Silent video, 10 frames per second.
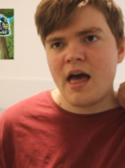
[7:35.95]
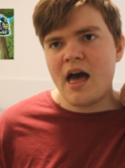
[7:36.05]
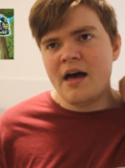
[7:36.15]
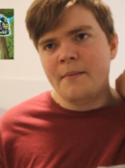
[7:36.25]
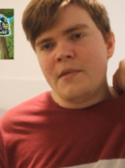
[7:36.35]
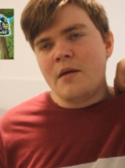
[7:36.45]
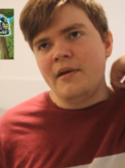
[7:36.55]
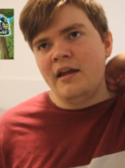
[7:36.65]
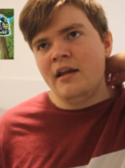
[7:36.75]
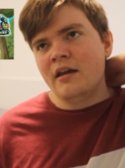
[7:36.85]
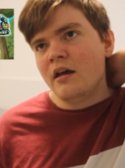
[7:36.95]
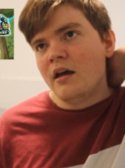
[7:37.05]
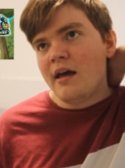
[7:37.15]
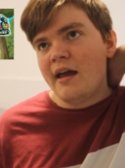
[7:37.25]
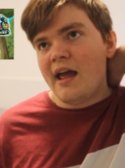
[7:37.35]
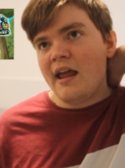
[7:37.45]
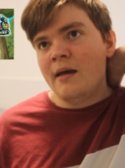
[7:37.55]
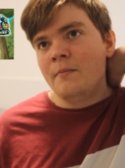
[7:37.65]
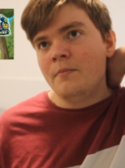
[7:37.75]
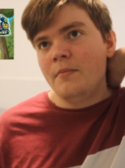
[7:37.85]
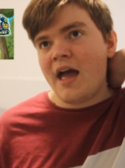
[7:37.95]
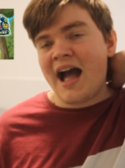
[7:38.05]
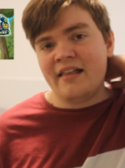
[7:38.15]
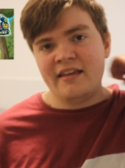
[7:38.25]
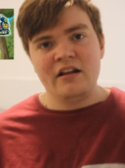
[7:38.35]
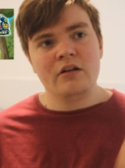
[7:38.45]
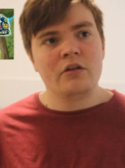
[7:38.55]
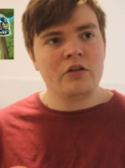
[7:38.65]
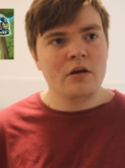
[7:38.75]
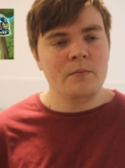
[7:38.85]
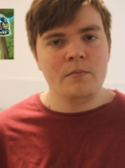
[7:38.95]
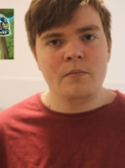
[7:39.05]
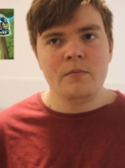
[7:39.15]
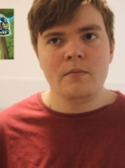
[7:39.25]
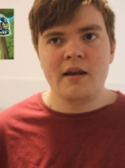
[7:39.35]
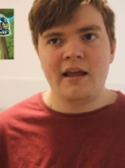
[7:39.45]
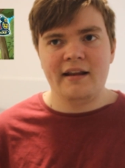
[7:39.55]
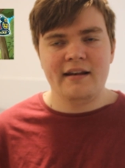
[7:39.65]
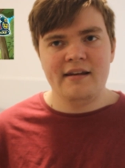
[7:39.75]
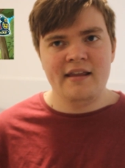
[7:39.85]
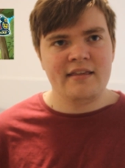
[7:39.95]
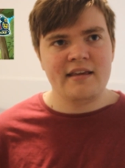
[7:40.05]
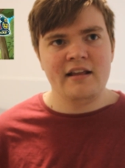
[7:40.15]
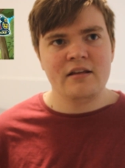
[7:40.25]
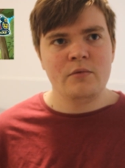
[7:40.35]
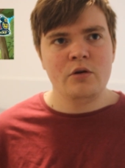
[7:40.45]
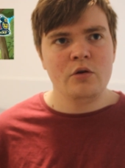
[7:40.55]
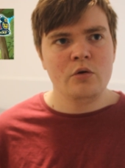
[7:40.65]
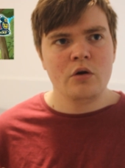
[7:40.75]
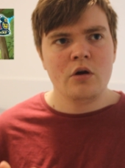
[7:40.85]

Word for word: Um, maybe um, adding some, like, let's say some new